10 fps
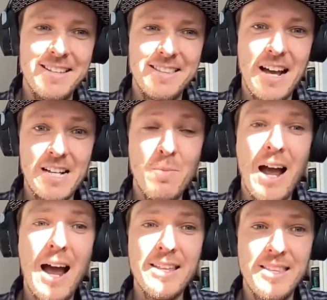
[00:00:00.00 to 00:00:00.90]
That's
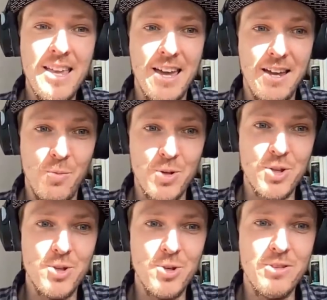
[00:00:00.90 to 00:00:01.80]
my idea, was
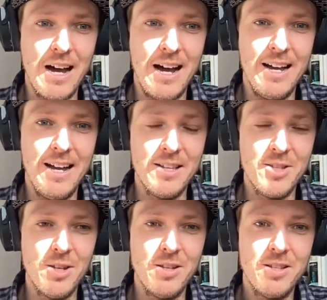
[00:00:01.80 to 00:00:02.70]
to do that and
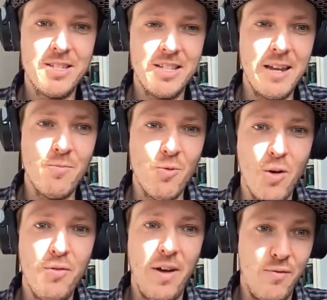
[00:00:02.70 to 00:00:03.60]
to sleep
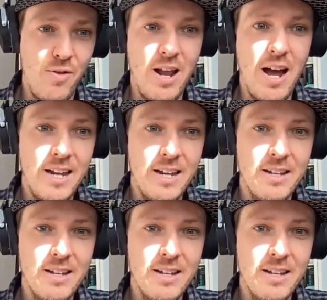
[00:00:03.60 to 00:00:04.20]
rough every night.